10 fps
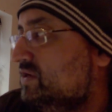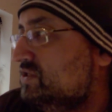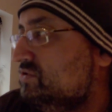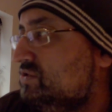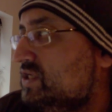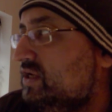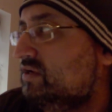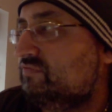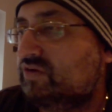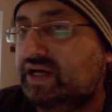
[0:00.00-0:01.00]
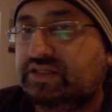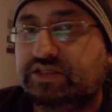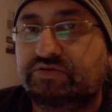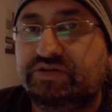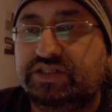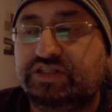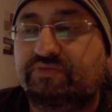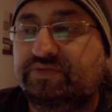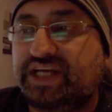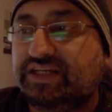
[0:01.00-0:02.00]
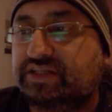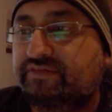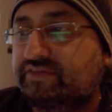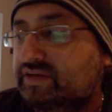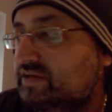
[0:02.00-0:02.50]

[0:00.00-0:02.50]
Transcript: do take advice as long as it's objective.